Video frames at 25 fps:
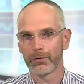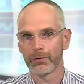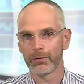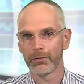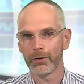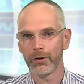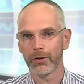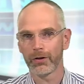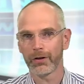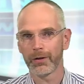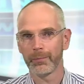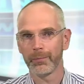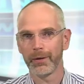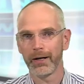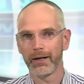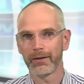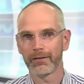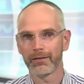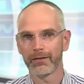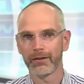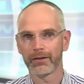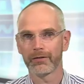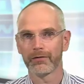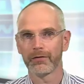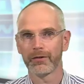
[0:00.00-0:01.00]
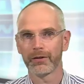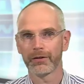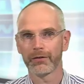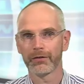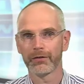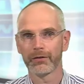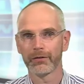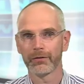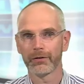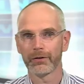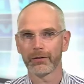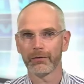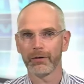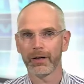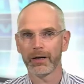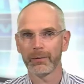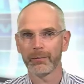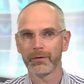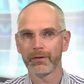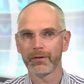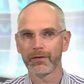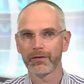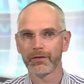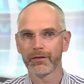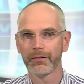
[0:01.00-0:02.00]
talk about non-functional
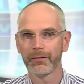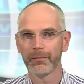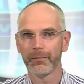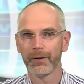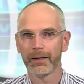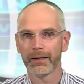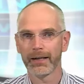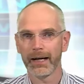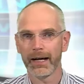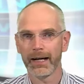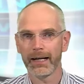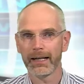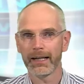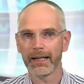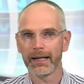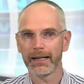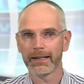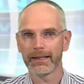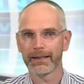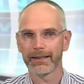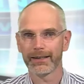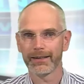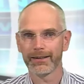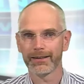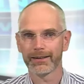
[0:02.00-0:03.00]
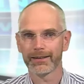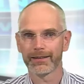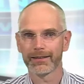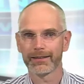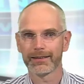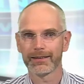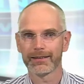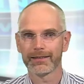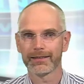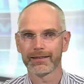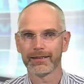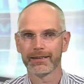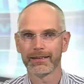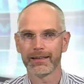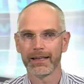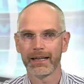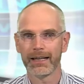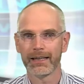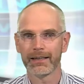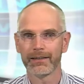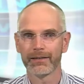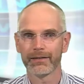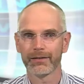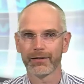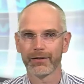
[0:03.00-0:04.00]
requirements. The one I like a lot is the
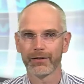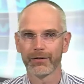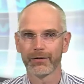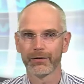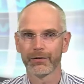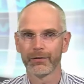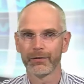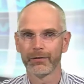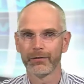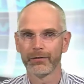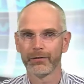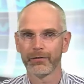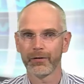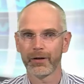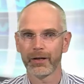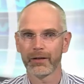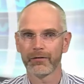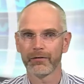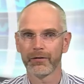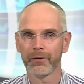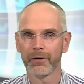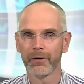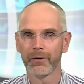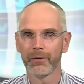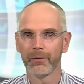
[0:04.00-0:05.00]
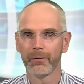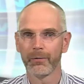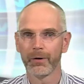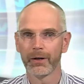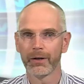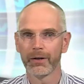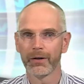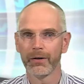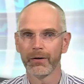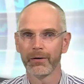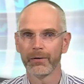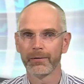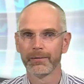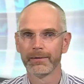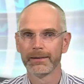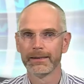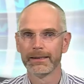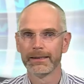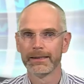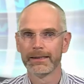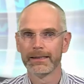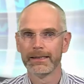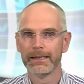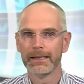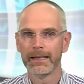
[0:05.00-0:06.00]
ISO
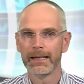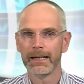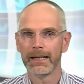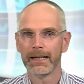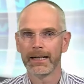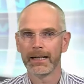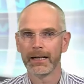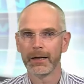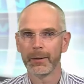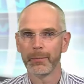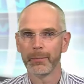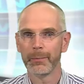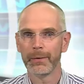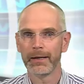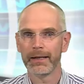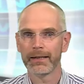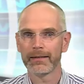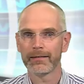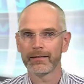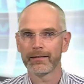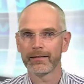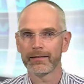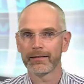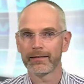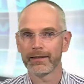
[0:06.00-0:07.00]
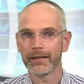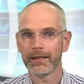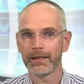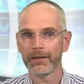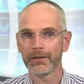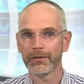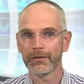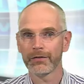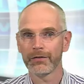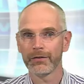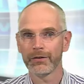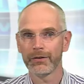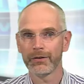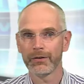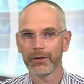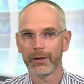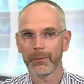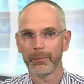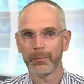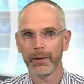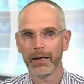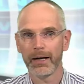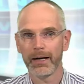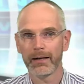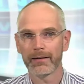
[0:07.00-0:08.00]
25010. It tells you
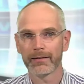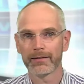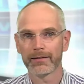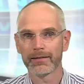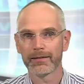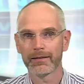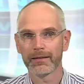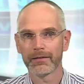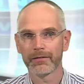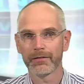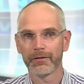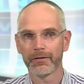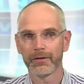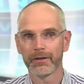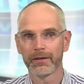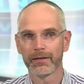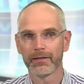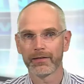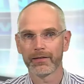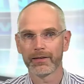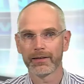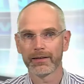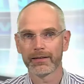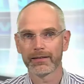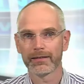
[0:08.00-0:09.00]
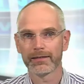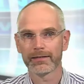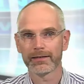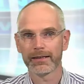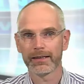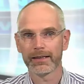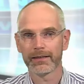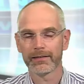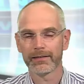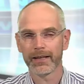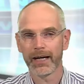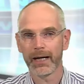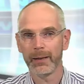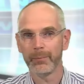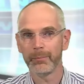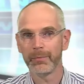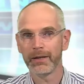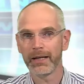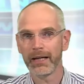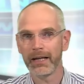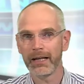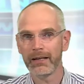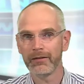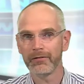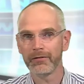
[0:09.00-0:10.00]
about, for instance, time
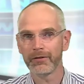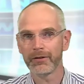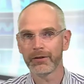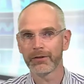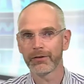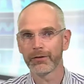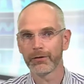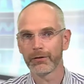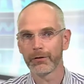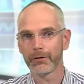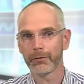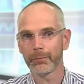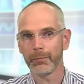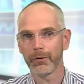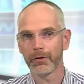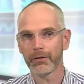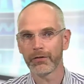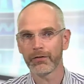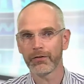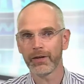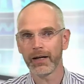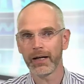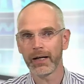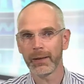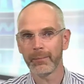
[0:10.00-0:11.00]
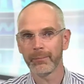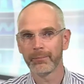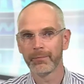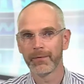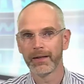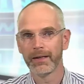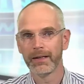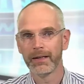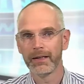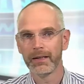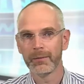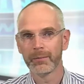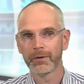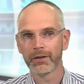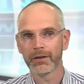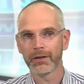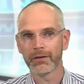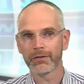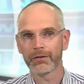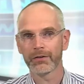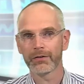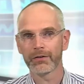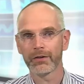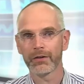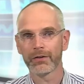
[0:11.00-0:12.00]
behavior, the response time, but
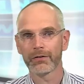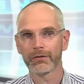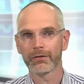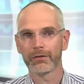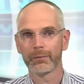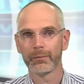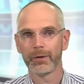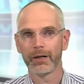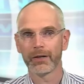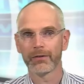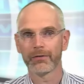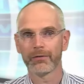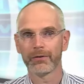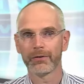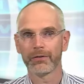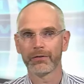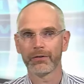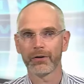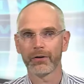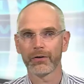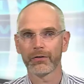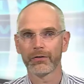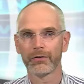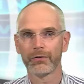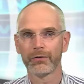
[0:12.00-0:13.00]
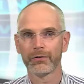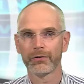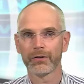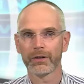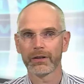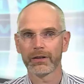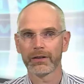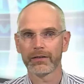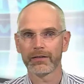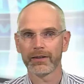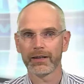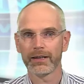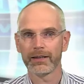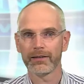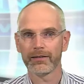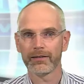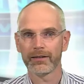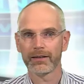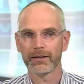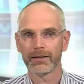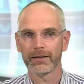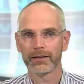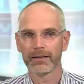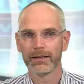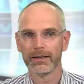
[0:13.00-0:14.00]
also tells you about resource
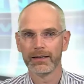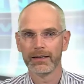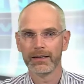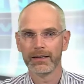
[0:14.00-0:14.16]
utilization,